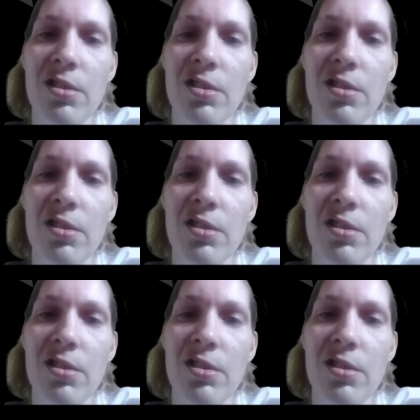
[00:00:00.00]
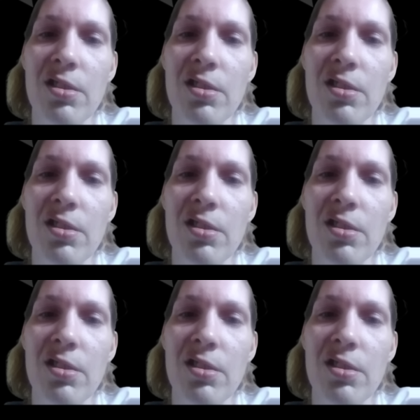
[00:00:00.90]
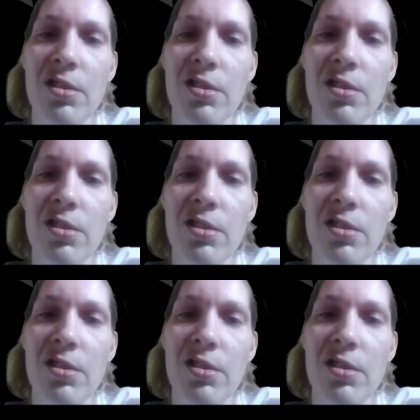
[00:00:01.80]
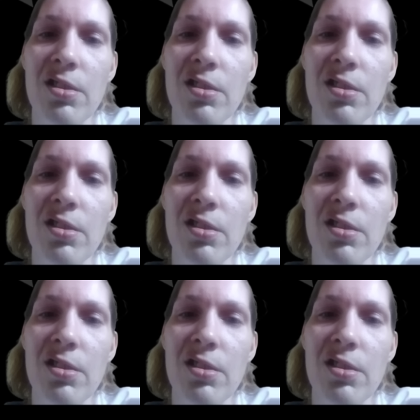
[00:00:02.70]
The face doesn't move, so there is nothing to read.